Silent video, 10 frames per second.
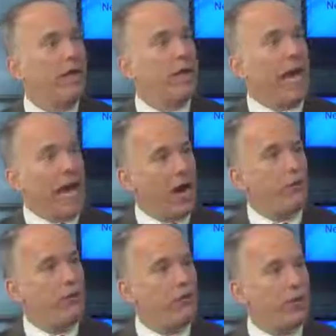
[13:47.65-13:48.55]

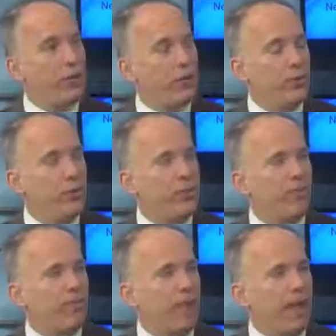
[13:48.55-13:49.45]
How do you
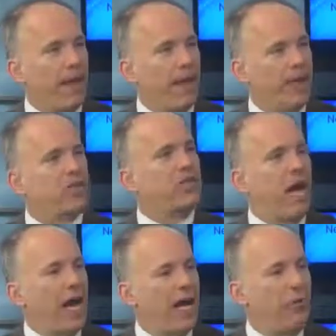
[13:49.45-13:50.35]

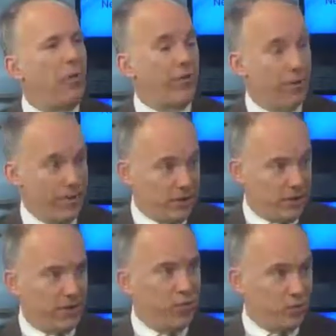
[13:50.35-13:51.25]
decide whether it's
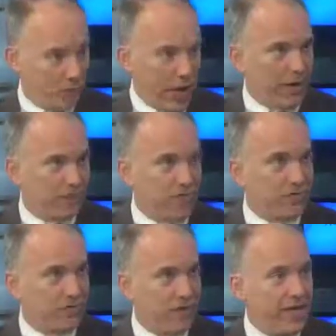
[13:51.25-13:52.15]
direct, face
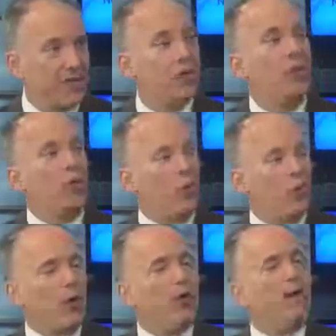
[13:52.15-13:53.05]
to face,
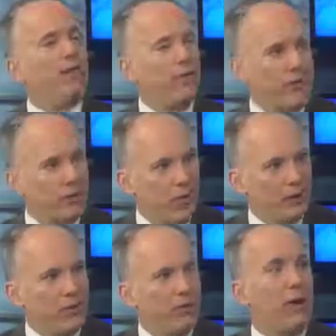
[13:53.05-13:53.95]
or let me go
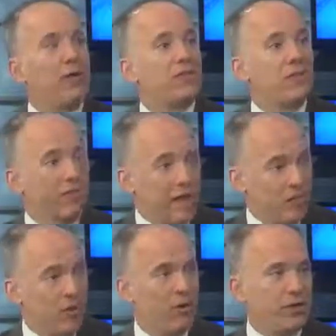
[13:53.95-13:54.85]
talk to the boss and let me have
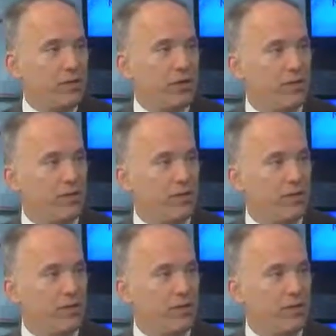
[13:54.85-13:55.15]
her deal with it?